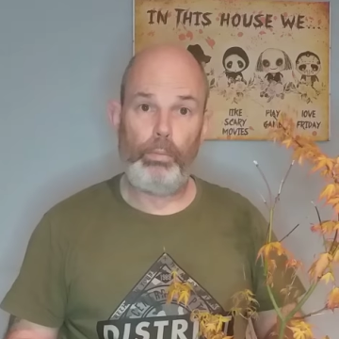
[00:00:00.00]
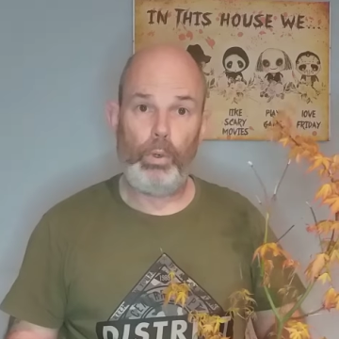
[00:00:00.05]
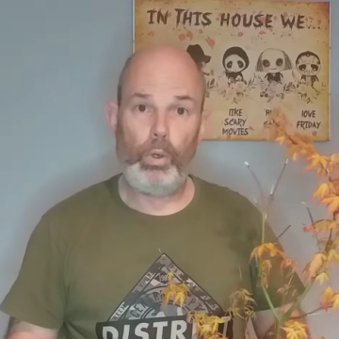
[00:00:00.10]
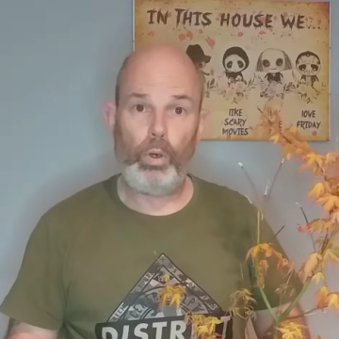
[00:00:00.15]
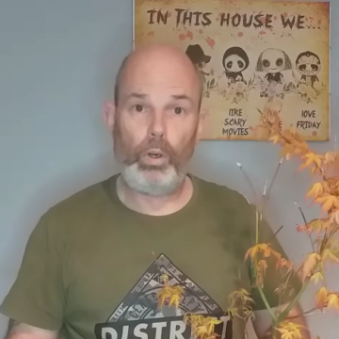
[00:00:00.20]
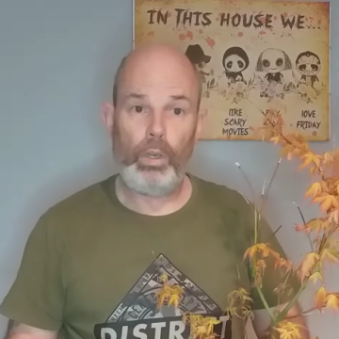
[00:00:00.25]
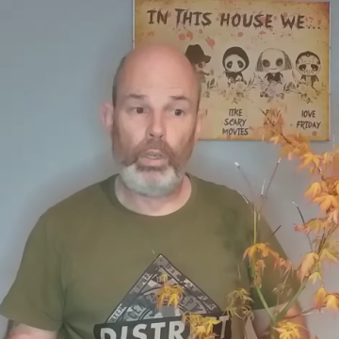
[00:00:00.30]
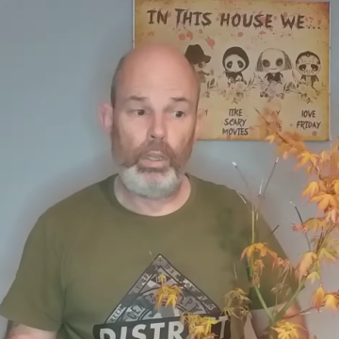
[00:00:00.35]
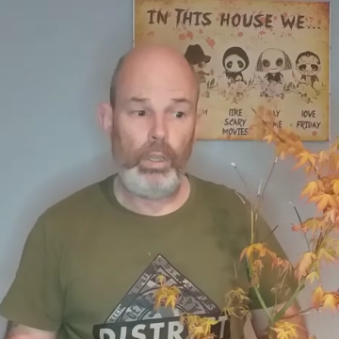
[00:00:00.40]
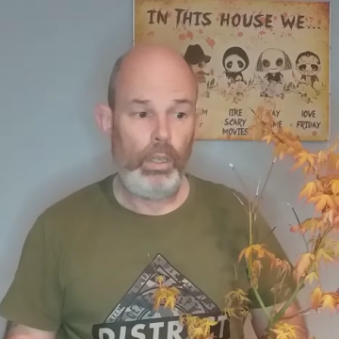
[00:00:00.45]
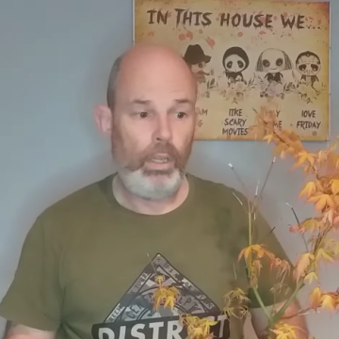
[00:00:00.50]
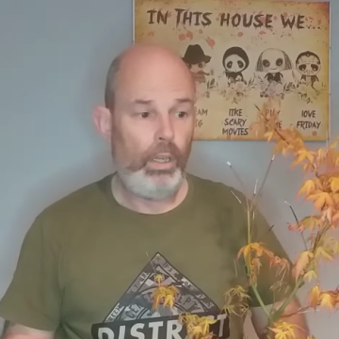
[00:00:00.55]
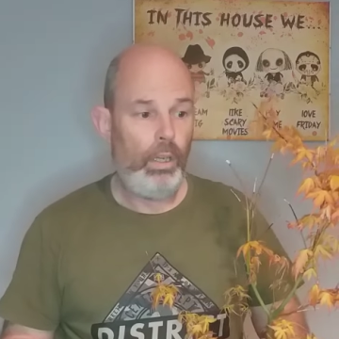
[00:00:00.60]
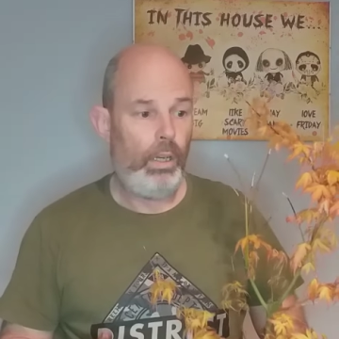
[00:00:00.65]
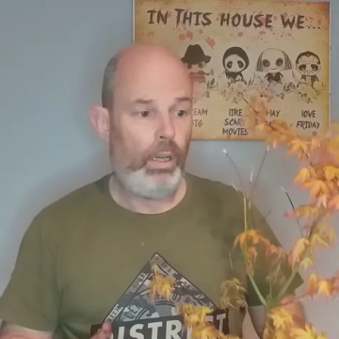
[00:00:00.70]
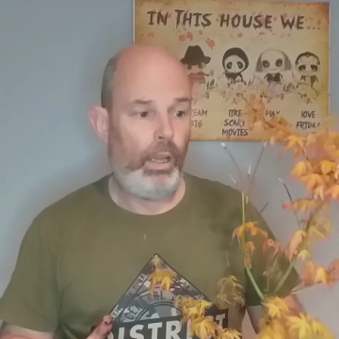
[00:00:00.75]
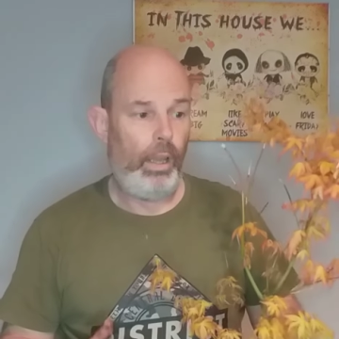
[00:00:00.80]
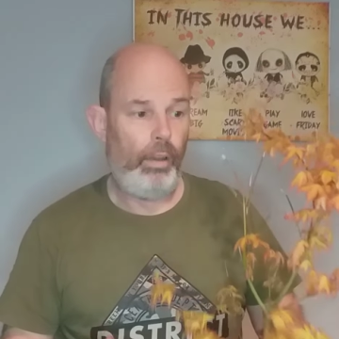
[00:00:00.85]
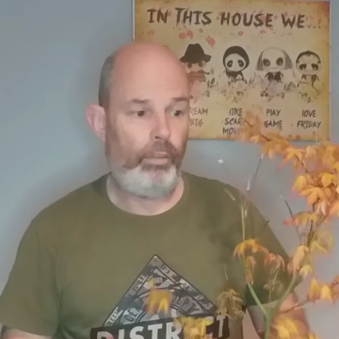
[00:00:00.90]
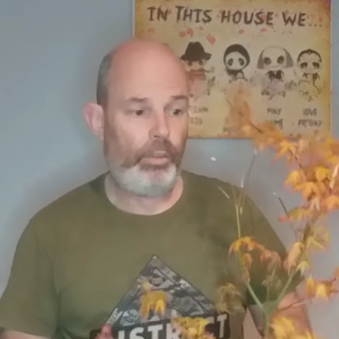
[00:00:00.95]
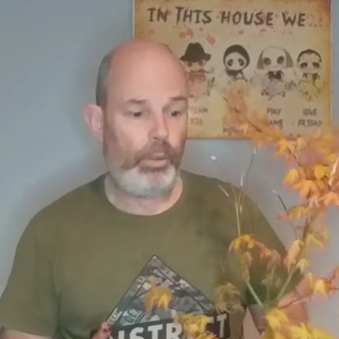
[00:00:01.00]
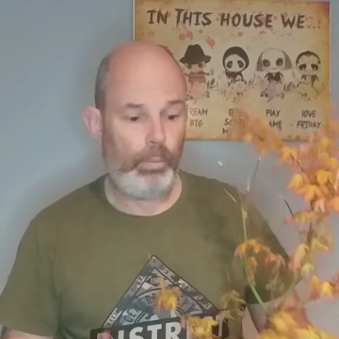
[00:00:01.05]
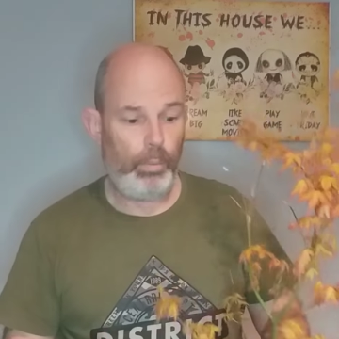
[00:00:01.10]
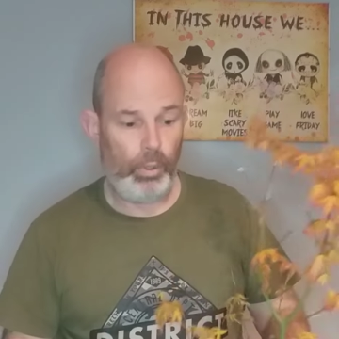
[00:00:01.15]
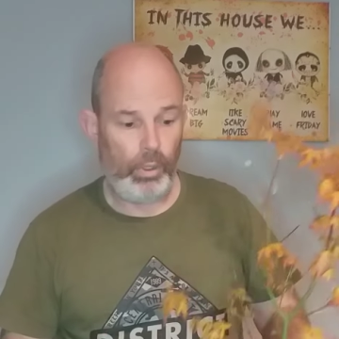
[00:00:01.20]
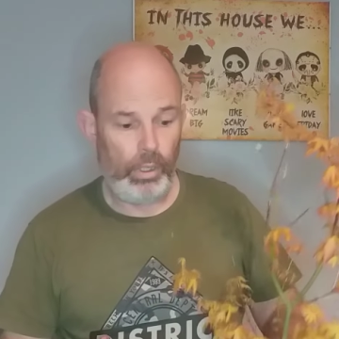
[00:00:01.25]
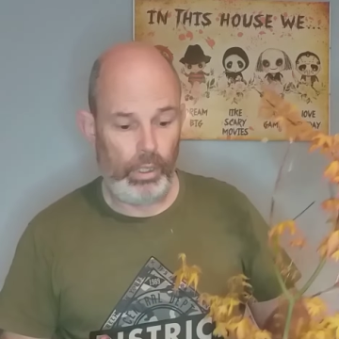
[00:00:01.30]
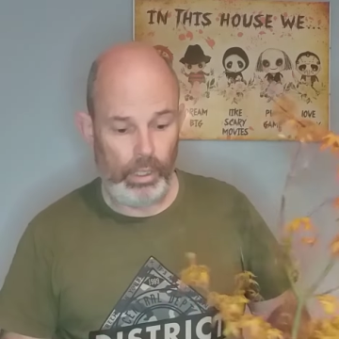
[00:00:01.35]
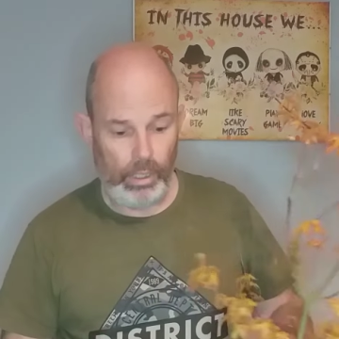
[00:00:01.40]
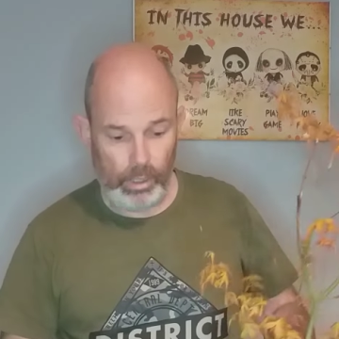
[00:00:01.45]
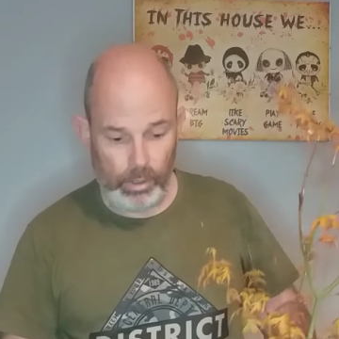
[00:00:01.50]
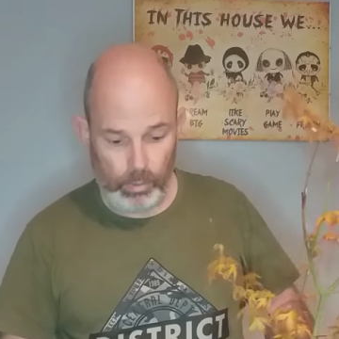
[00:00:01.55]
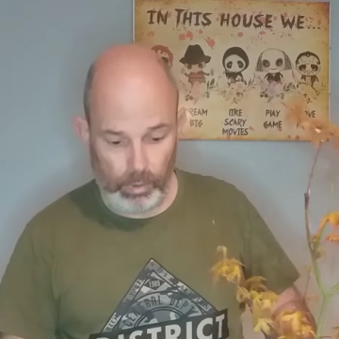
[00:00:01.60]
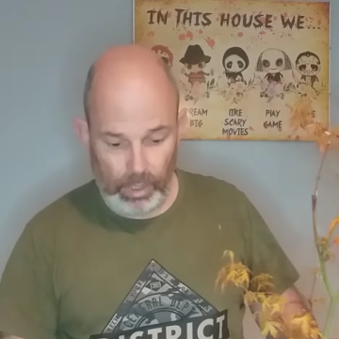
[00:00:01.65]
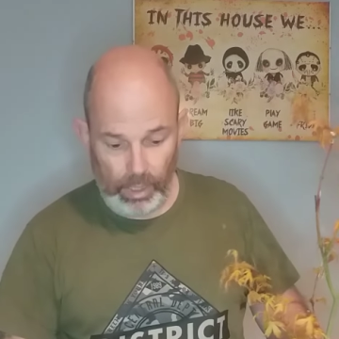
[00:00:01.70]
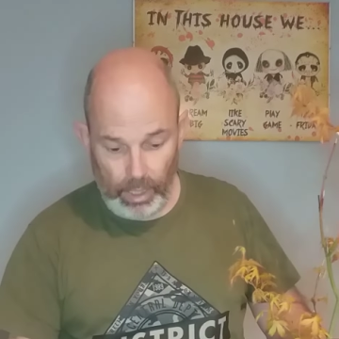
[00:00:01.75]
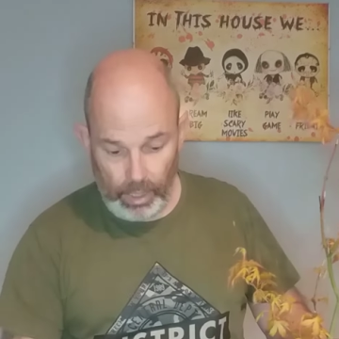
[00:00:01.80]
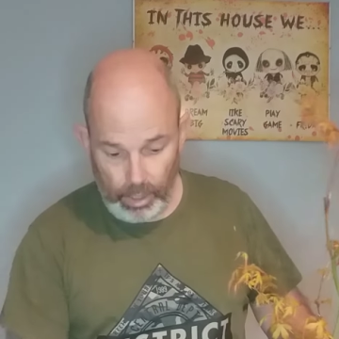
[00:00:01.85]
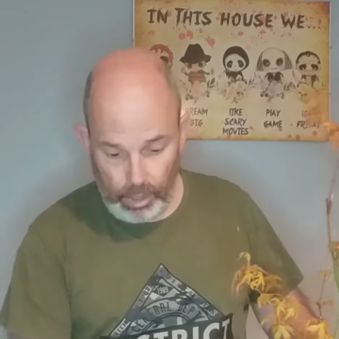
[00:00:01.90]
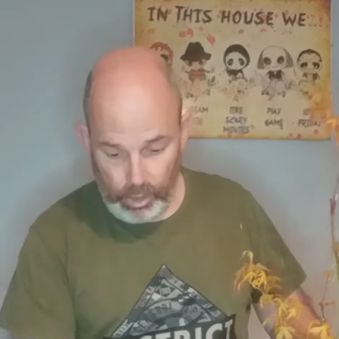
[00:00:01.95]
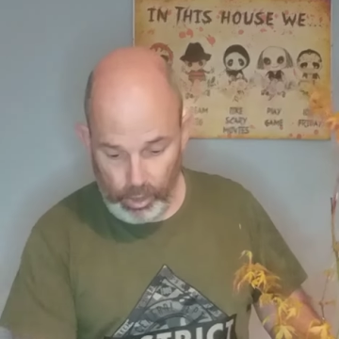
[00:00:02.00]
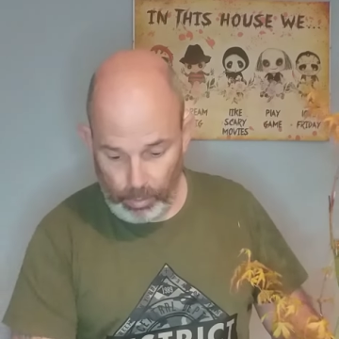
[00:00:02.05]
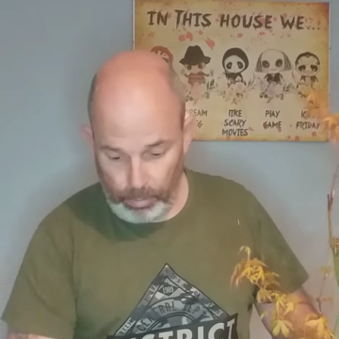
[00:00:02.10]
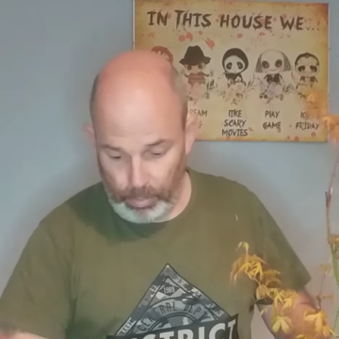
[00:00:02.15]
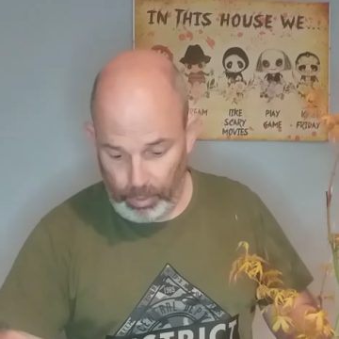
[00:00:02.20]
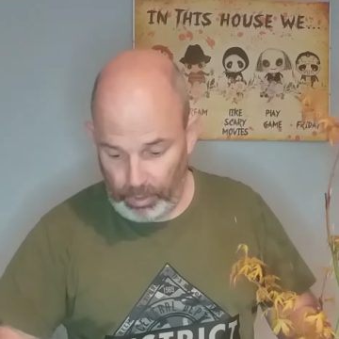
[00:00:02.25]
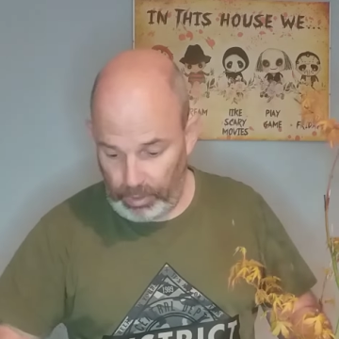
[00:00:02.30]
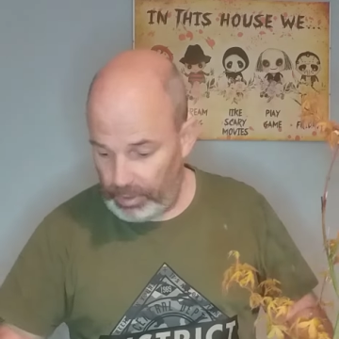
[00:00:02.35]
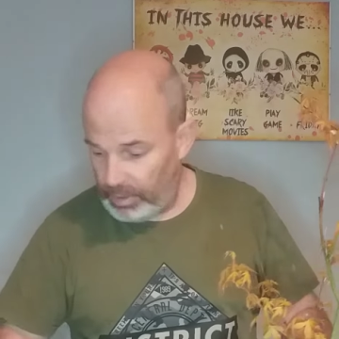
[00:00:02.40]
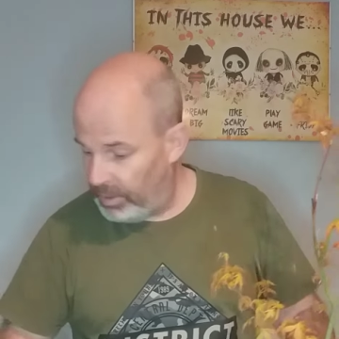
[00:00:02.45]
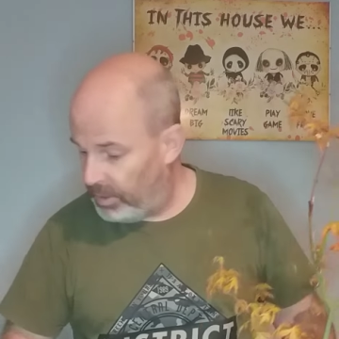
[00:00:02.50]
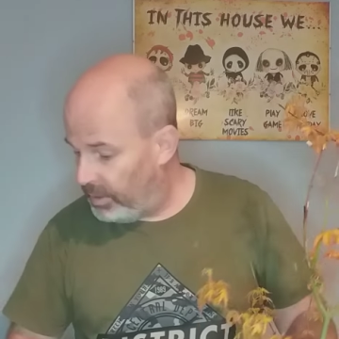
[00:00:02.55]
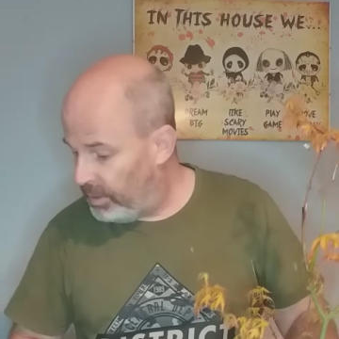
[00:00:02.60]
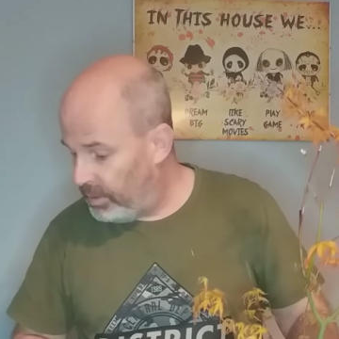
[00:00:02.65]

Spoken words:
more, I have to put it into a larger pot.